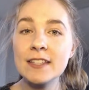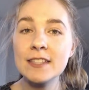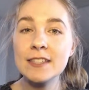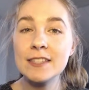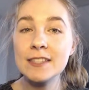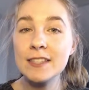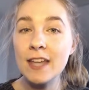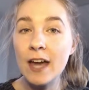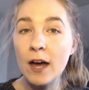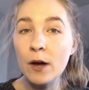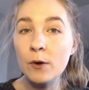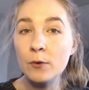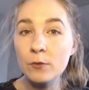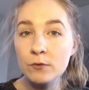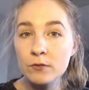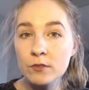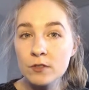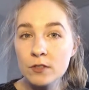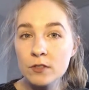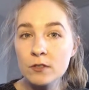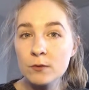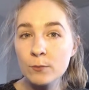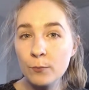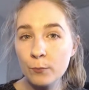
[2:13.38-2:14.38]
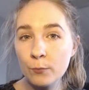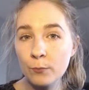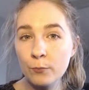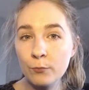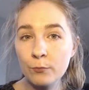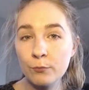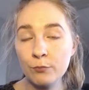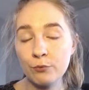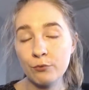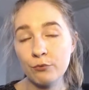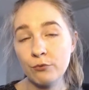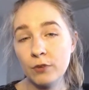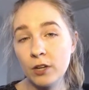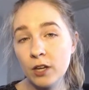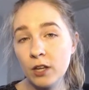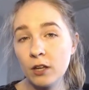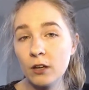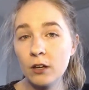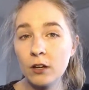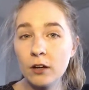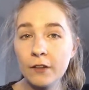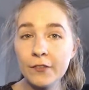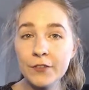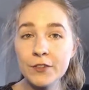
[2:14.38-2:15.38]
sounds pretty
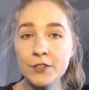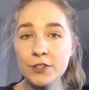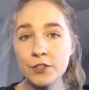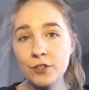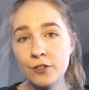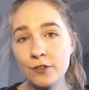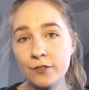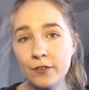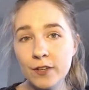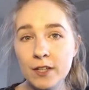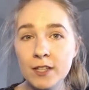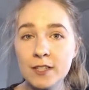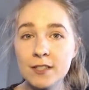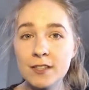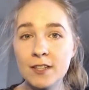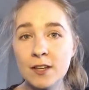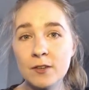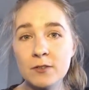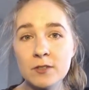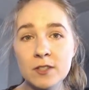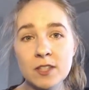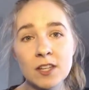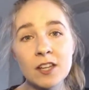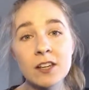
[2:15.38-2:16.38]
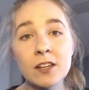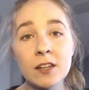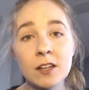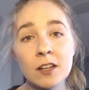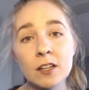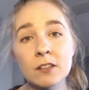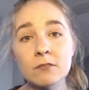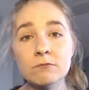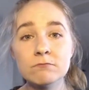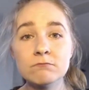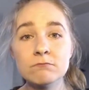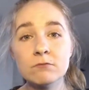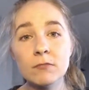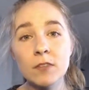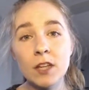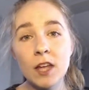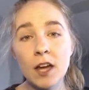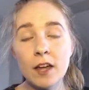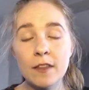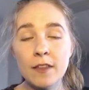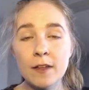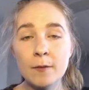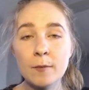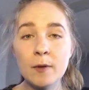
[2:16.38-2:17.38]
good on the surface, sounds like,
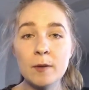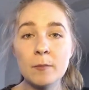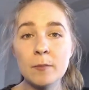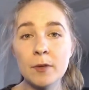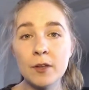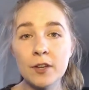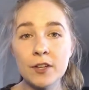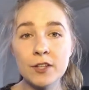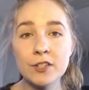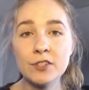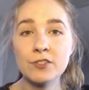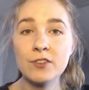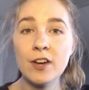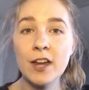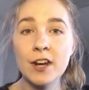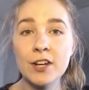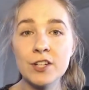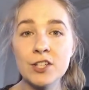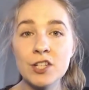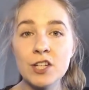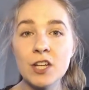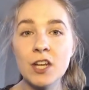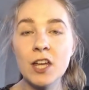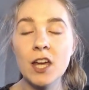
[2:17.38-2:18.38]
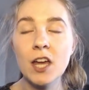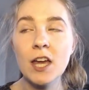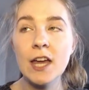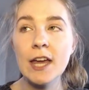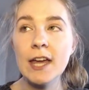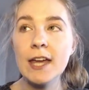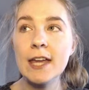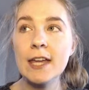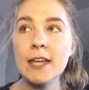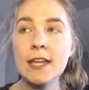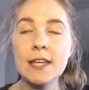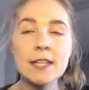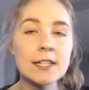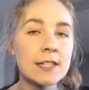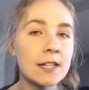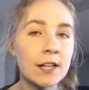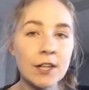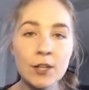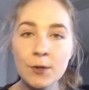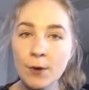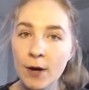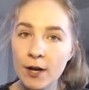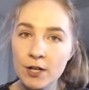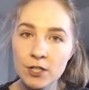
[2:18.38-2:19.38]
yeah, that might be a good strategy, until
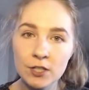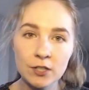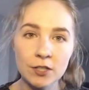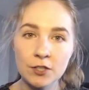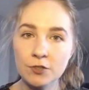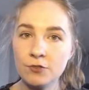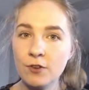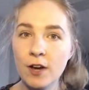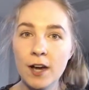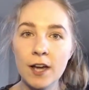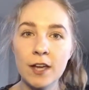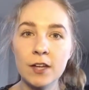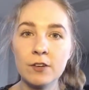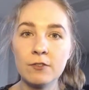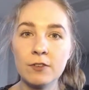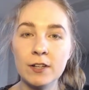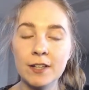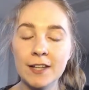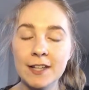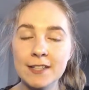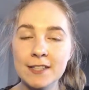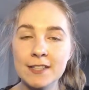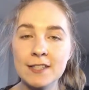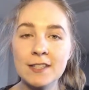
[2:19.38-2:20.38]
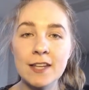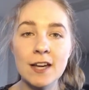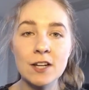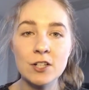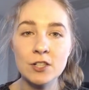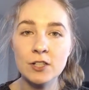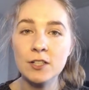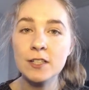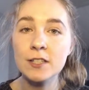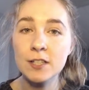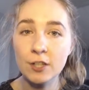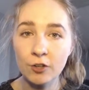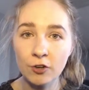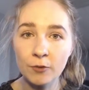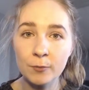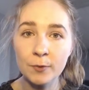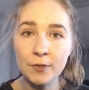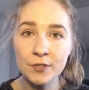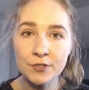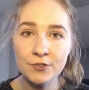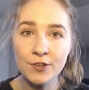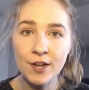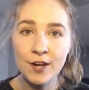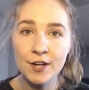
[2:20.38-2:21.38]
you actually try it and realize it's actually a terrible
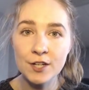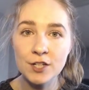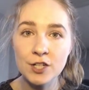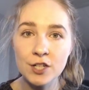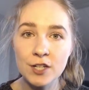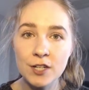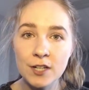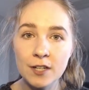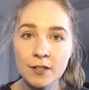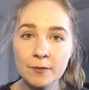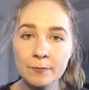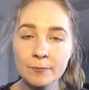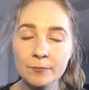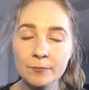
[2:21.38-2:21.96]
strategy.